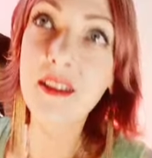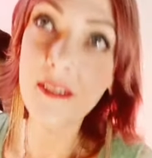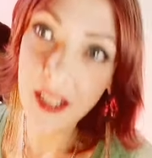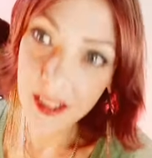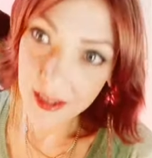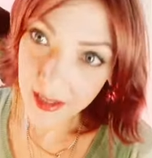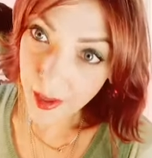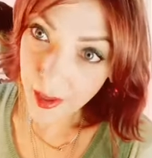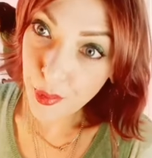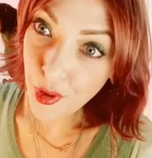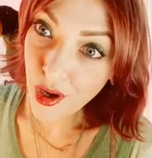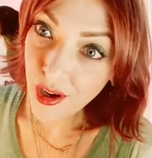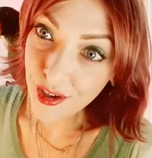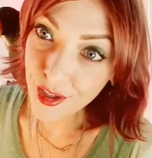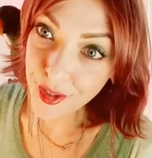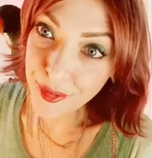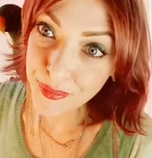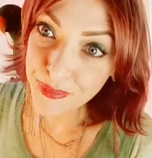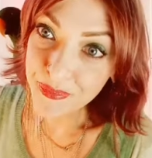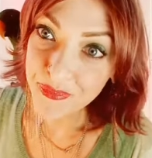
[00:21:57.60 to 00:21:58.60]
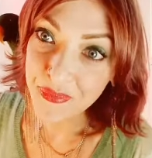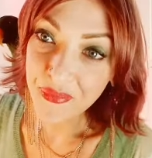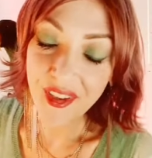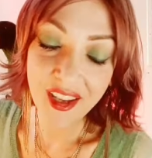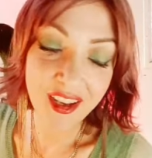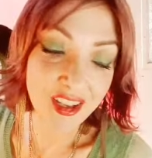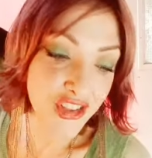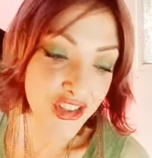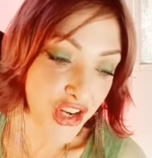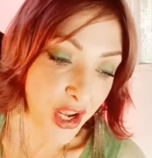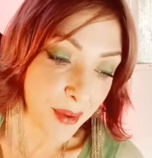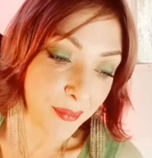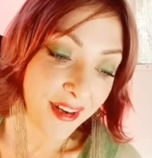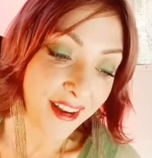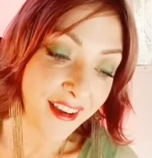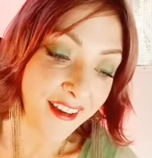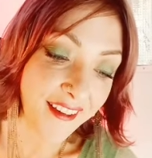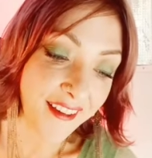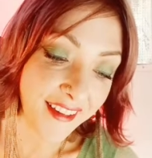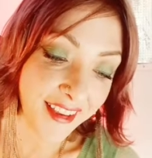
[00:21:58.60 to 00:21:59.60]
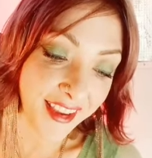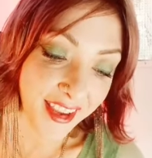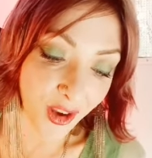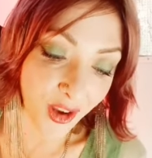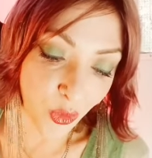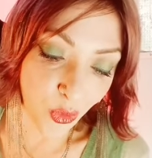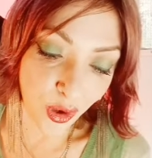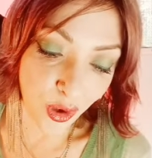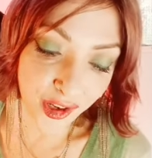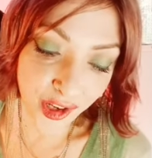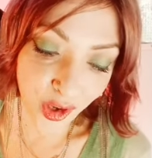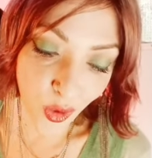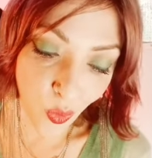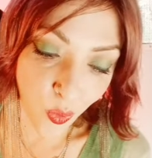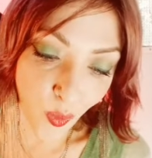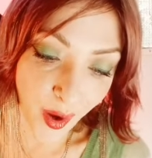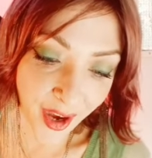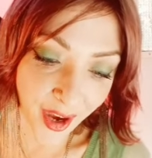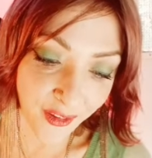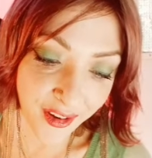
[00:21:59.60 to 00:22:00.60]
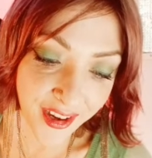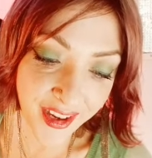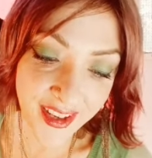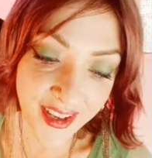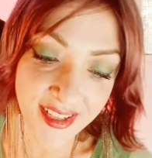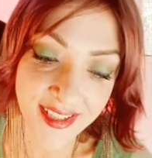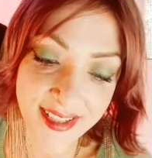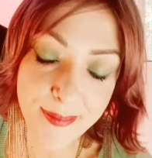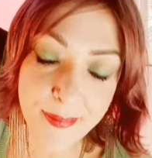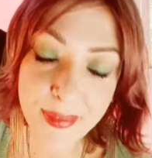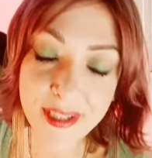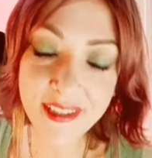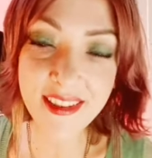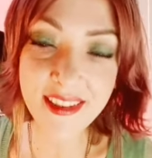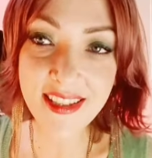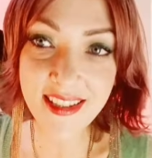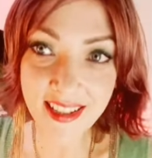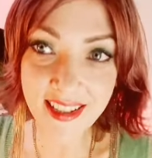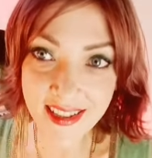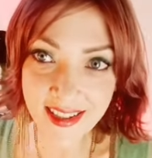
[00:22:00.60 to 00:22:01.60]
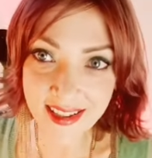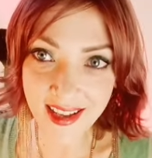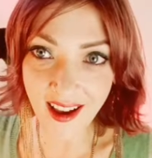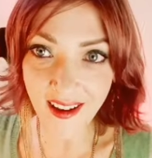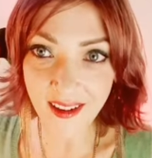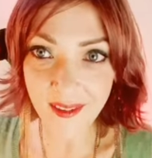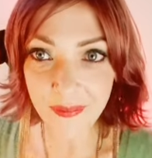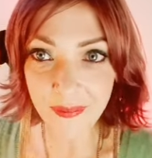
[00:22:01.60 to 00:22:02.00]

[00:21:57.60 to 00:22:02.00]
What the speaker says: a Libra, a Gemini, or an Aquarius. But this is,